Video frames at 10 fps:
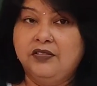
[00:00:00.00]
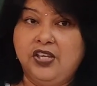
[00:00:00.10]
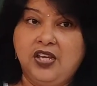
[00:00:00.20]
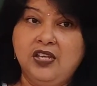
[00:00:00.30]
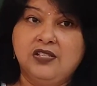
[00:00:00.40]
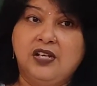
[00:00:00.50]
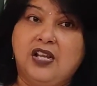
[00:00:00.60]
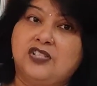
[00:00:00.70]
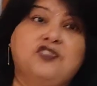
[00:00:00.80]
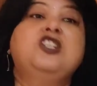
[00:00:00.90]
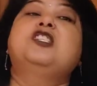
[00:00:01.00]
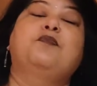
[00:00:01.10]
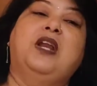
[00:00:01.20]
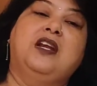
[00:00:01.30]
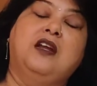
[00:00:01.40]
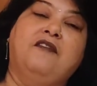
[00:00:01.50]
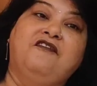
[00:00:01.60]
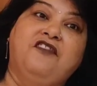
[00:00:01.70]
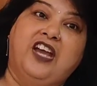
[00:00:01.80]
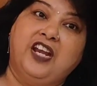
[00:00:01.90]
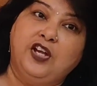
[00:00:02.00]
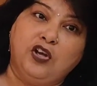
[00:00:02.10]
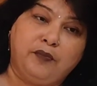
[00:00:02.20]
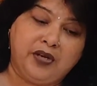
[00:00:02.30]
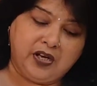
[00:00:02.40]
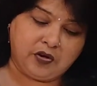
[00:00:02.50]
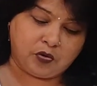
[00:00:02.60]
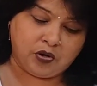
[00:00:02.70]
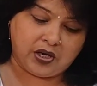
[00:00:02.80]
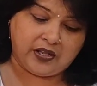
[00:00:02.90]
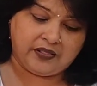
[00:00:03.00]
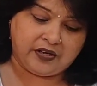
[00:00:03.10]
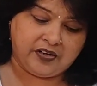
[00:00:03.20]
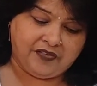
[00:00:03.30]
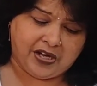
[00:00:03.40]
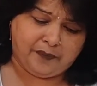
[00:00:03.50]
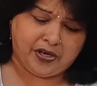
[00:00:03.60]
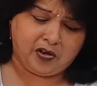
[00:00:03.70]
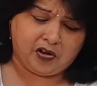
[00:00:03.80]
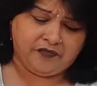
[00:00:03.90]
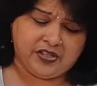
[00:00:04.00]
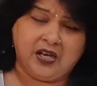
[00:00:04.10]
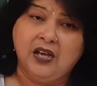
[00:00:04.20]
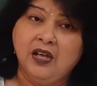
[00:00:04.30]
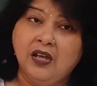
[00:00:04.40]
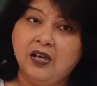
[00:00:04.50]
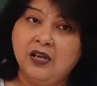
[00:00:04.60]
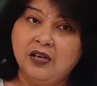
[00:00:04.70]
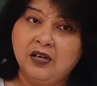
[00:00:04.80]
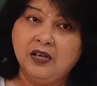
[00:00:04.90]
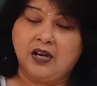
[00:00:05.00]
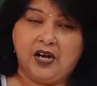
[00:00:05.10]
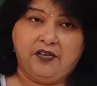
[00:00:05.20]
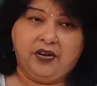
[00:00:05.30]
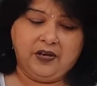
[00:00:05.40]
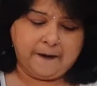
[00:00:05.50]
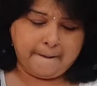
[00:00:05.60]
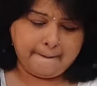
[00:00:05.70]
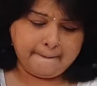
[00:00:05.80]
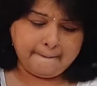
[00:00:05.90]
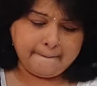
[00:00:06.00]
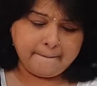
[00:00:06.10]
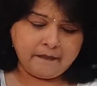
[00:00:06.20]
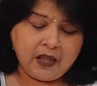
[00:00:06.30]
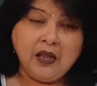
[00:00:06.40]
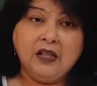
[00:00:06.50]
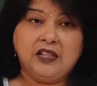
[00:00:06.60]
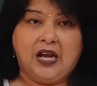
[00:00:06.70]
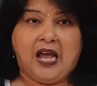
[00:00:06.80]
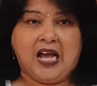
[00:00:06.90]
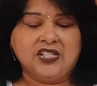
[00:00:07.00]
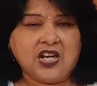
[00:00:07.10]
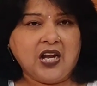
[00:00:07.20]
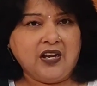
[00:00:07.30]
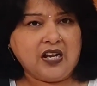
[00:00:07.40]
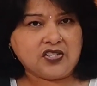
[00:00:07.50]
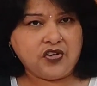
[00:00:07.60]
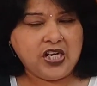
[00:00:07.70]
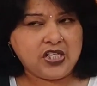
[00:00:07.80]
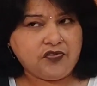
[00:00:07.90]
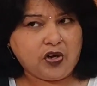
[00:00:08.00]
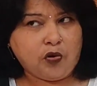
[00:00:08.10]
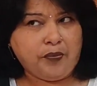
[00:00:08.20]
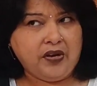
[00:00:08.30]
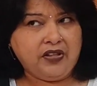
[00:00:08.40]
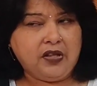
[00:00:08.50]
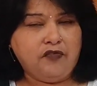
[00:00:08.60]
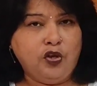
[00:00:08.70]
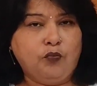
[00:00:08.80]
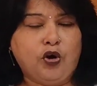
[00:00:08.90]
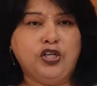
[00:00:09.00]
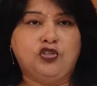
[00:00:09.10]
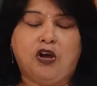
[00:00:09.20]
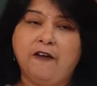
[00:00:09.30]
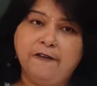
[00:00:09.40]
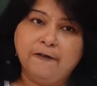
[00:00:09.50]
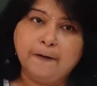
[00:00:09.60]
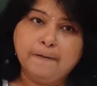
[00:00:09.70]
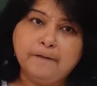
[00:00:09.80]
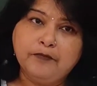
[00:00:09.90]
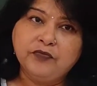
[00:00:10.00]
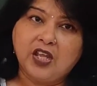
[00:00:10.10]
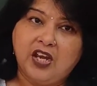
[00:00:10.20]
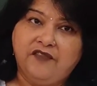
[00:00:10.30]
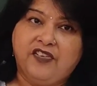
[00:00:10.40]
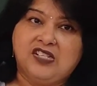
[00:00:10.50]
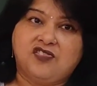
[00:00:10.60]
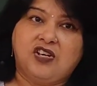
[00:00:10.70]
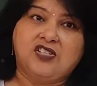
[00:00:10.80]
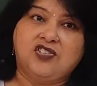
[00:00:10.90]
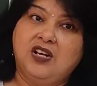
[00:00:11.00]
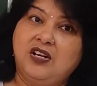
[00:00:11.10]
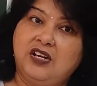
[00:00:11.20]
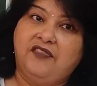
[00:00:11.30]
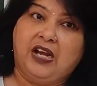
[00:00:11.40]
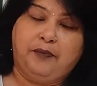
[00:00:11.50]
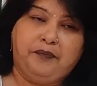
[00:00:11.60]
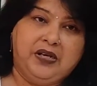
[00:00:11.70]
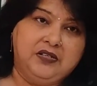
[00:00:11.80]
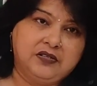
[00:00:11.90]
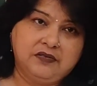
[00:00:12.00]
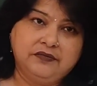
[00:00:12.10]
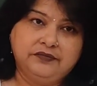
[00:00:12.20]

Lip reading: These industries played a very dominant role in the development of the country. The large scale industries were opened with the viewpoint of infrastructural development.